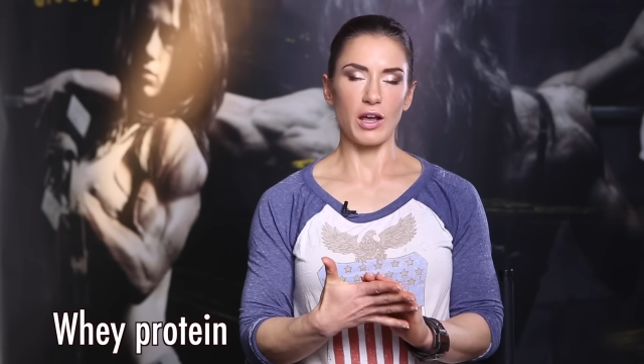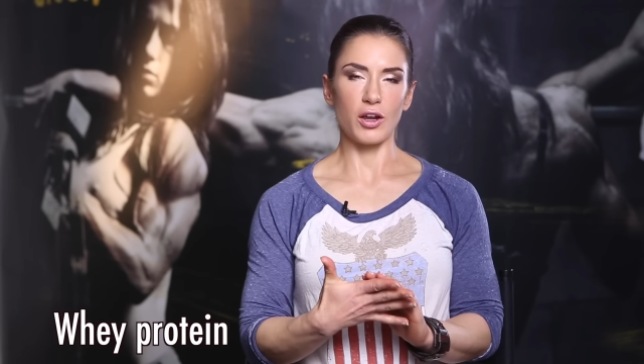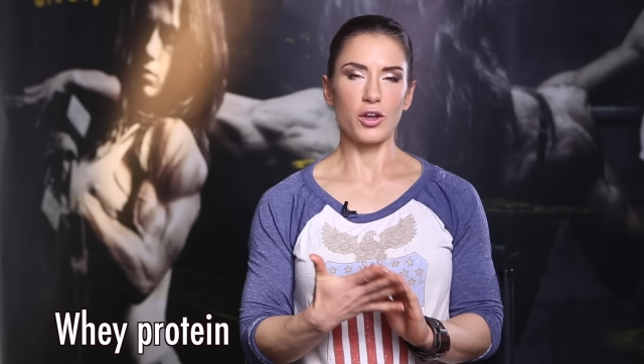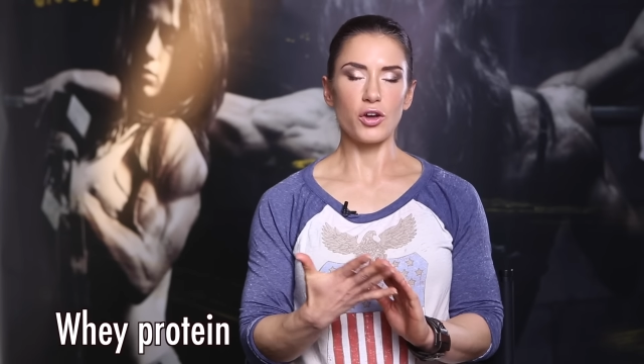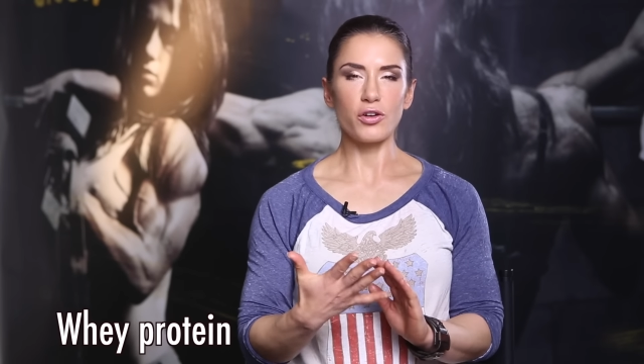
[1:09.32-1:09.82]
a
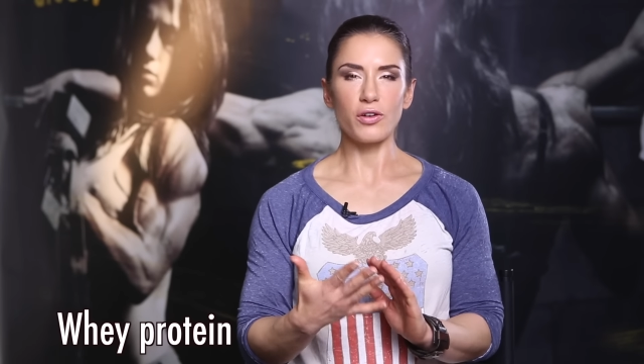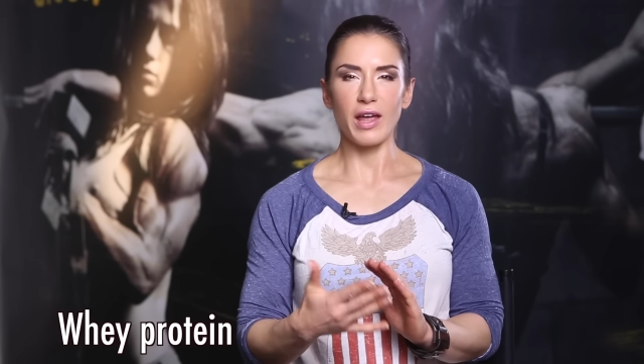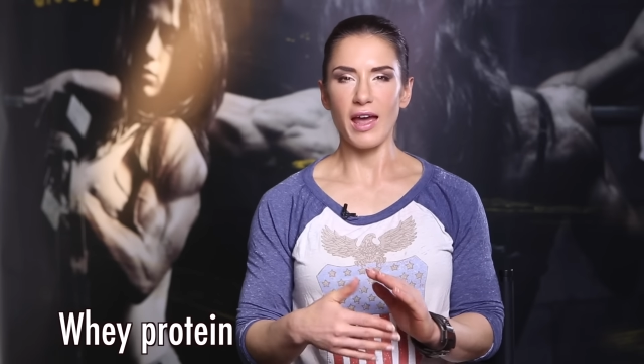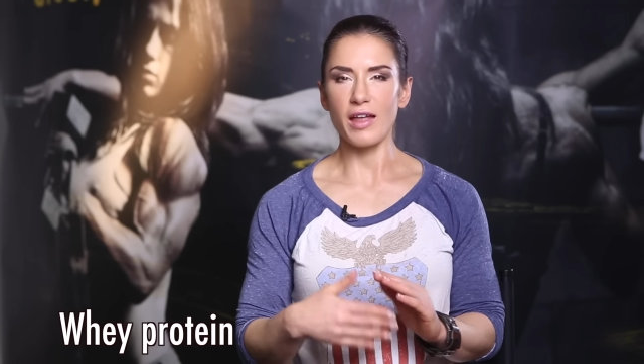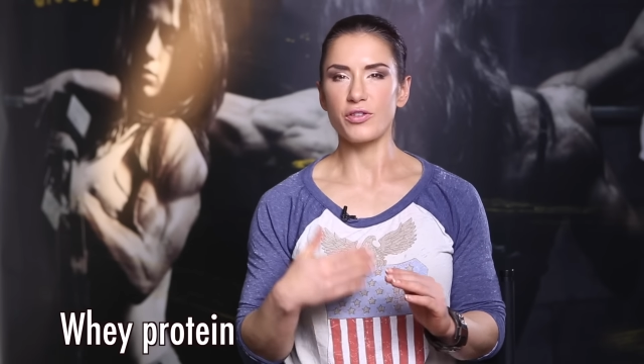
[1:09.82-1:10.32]
good
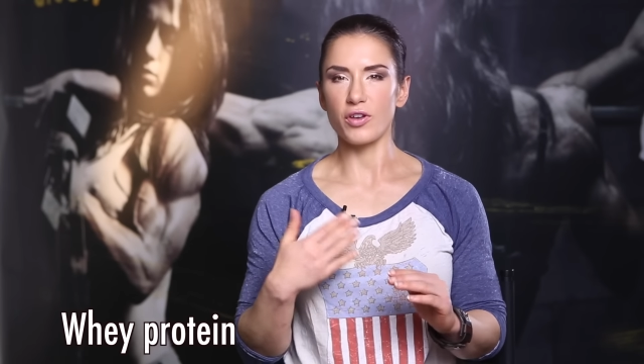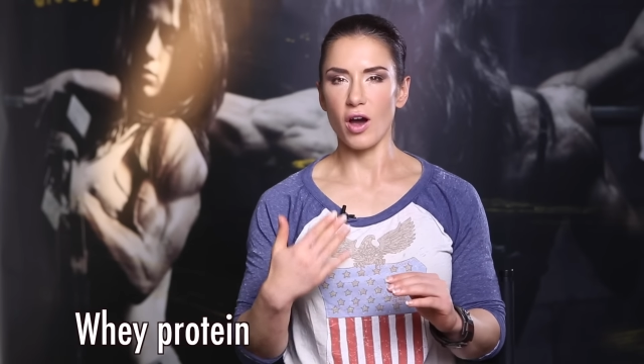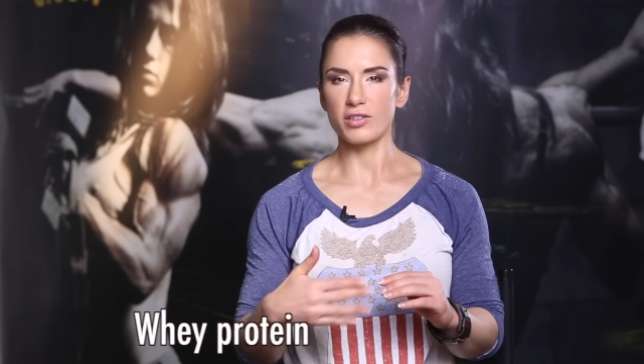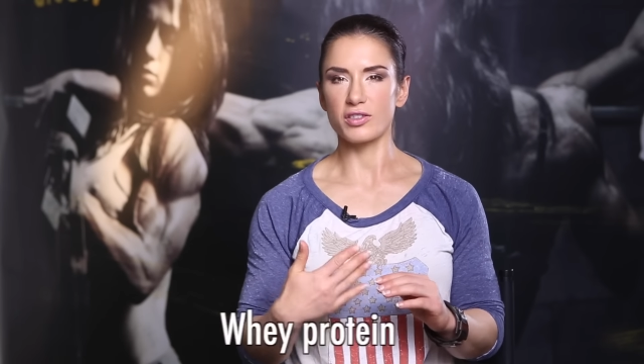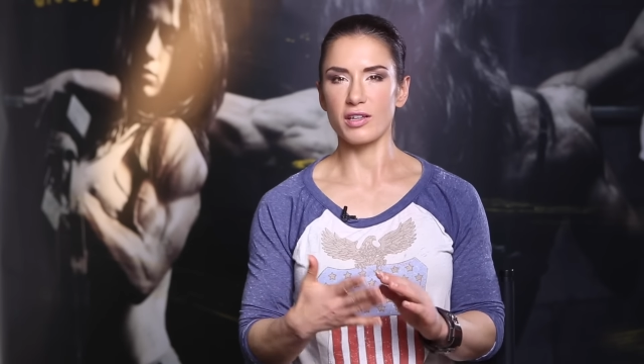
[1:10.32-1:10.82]

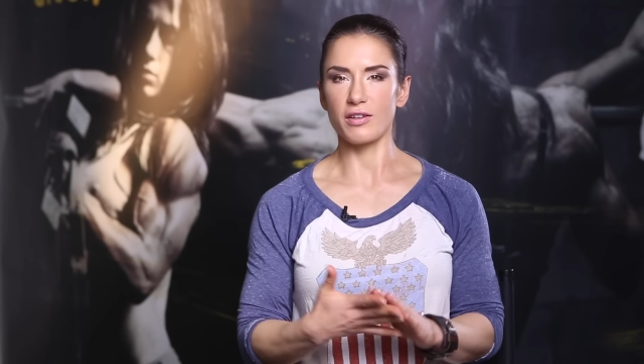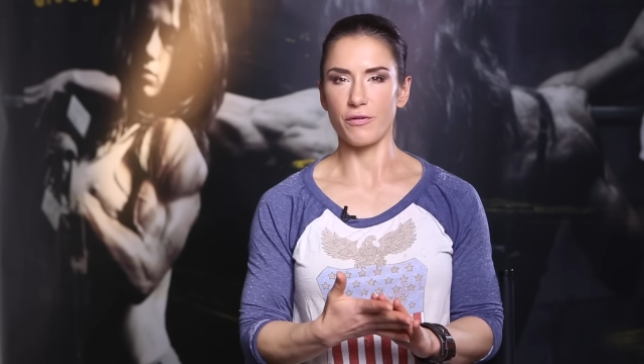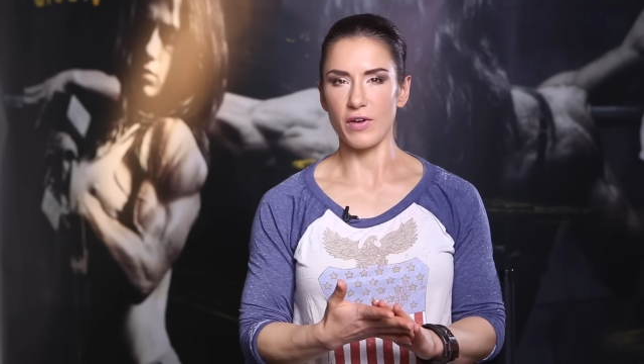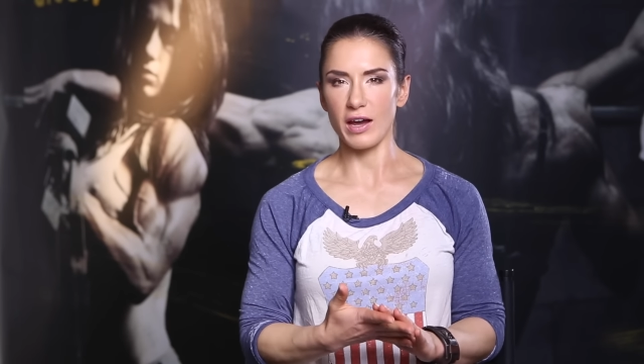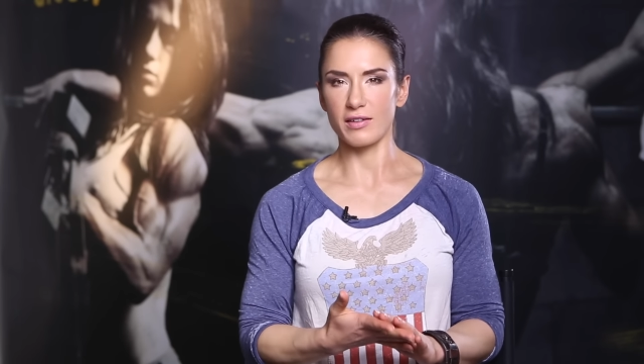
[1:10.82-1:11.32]
antioxidant
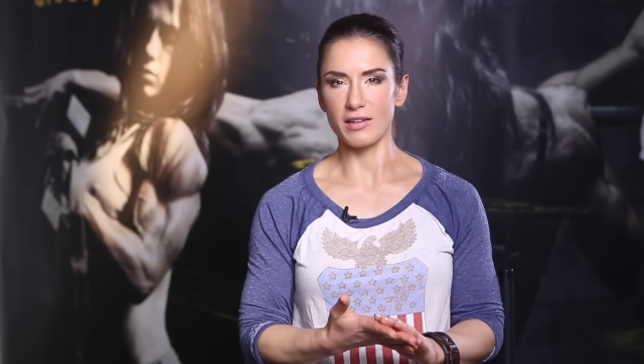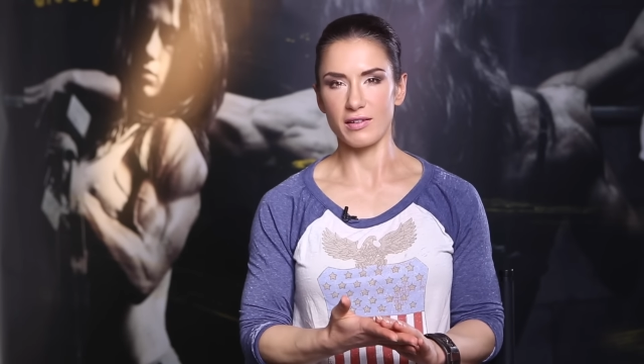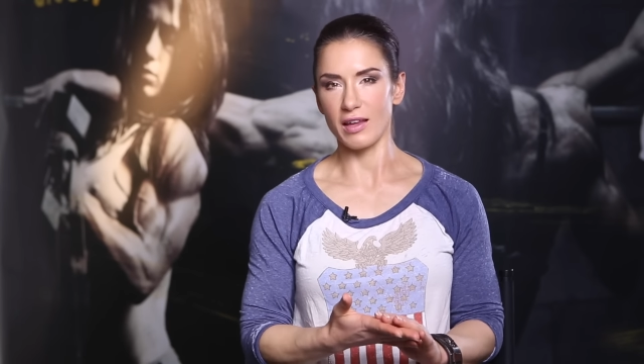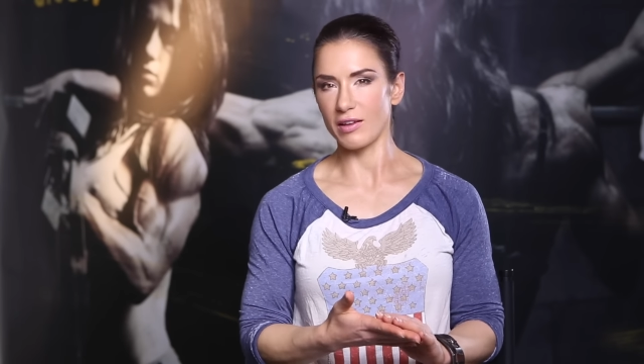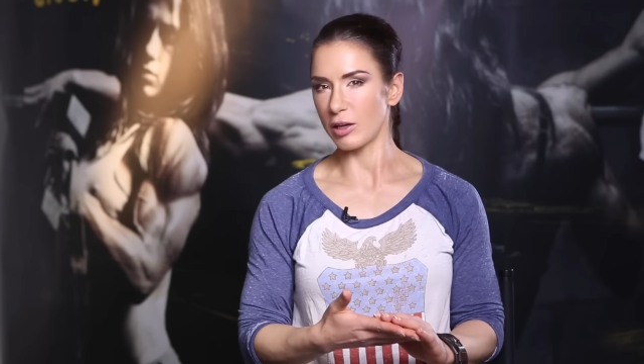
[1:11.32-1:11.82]
effect.
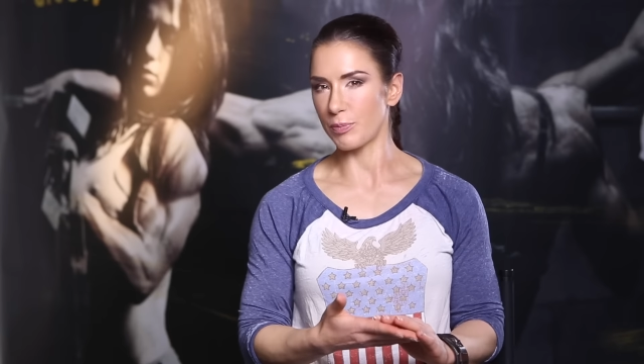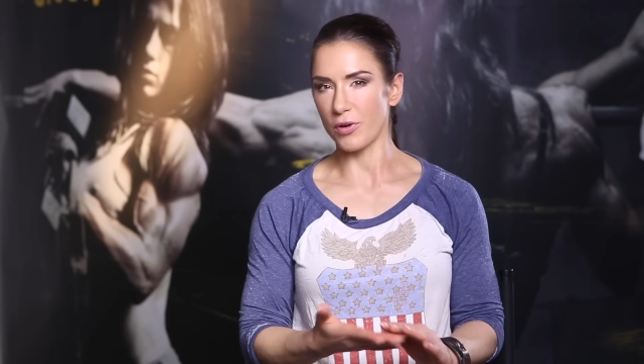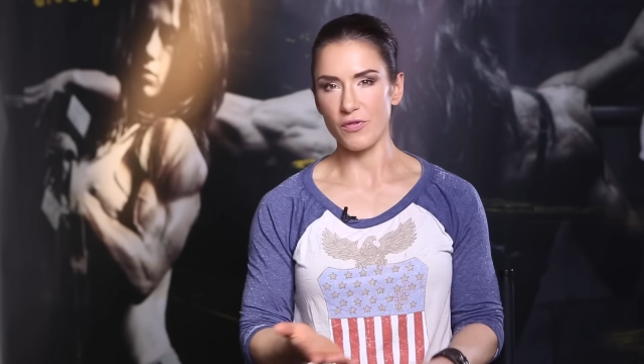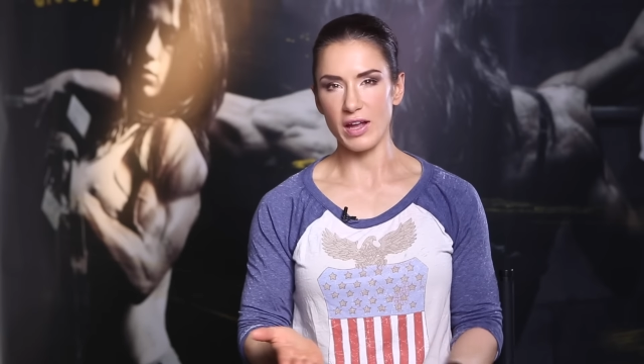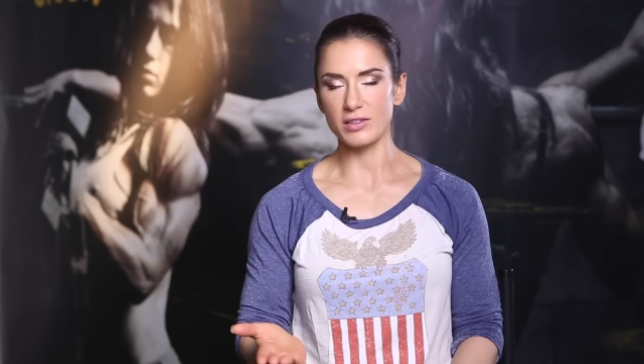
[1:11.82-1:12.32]
It
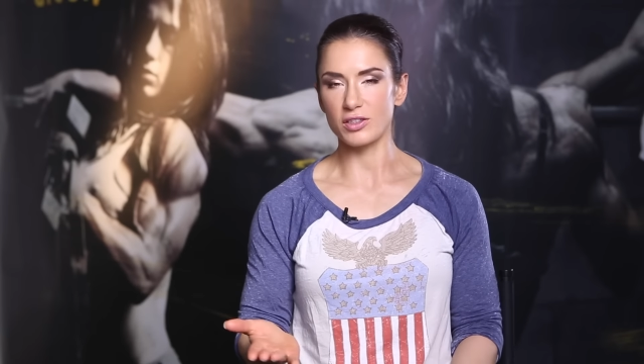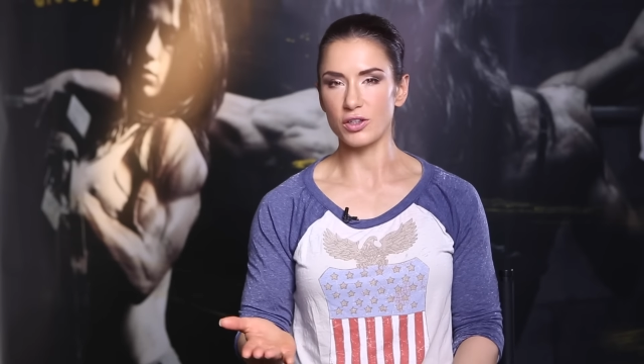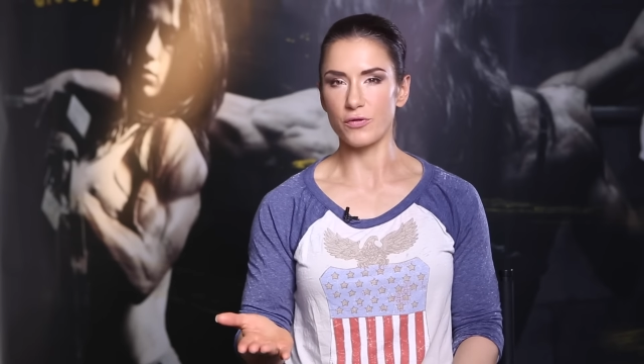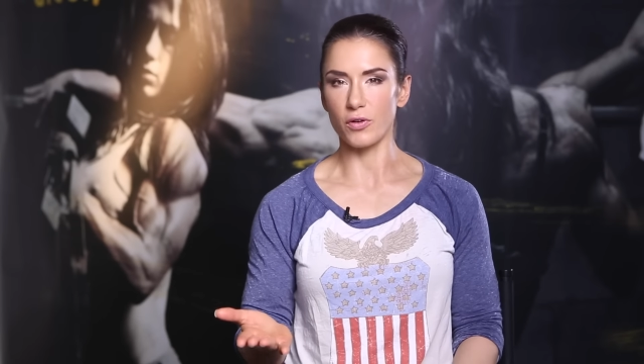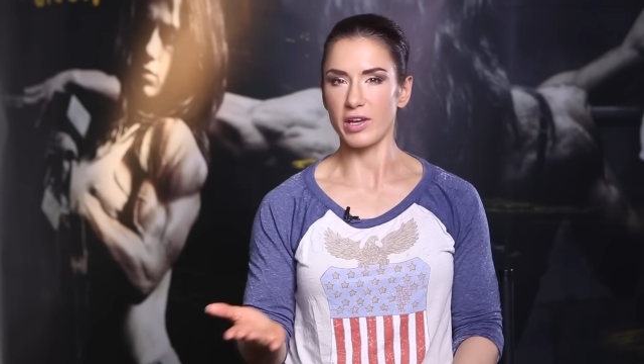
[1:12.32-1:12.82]
prevents
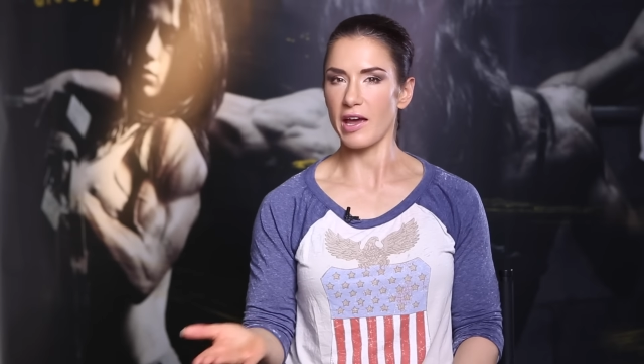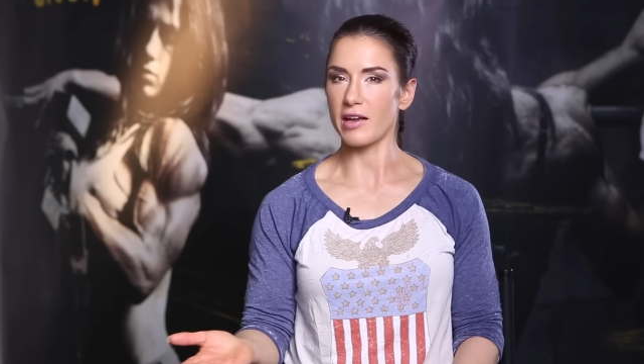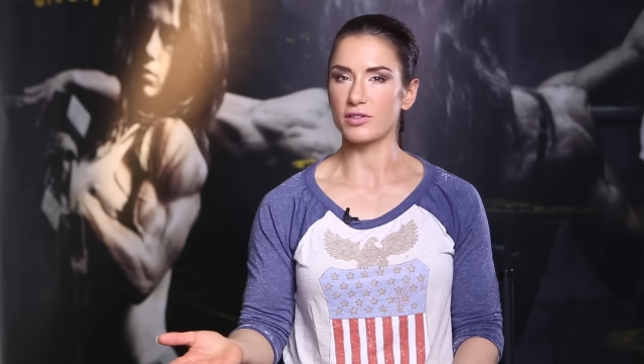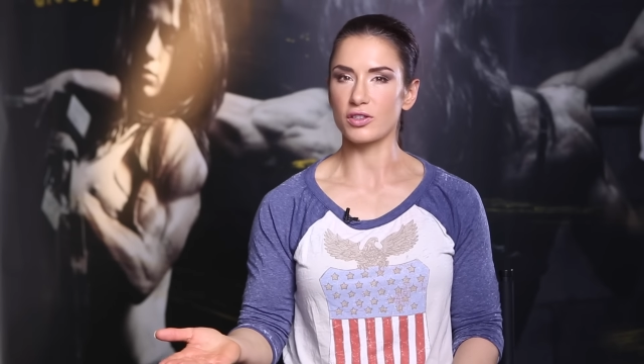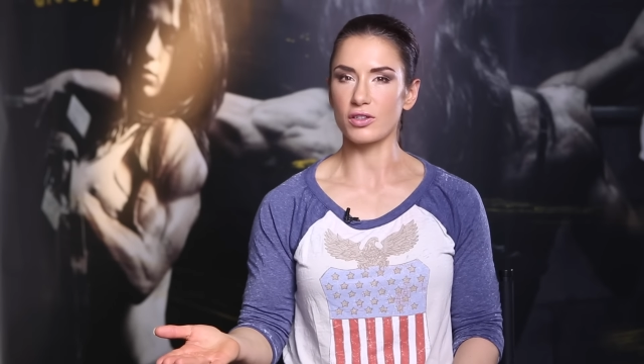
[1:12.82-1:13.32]
you from
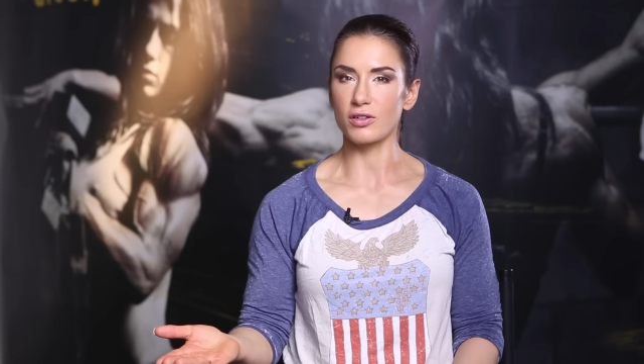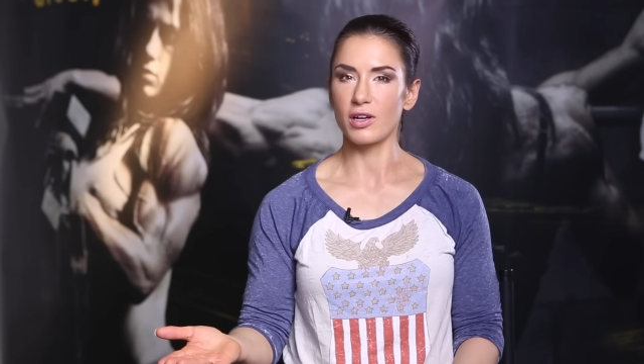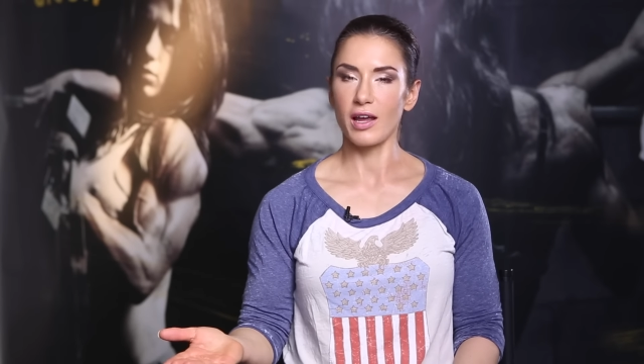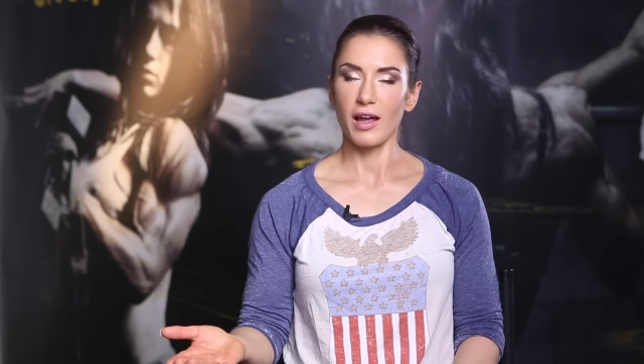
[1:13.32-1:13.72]
cancer.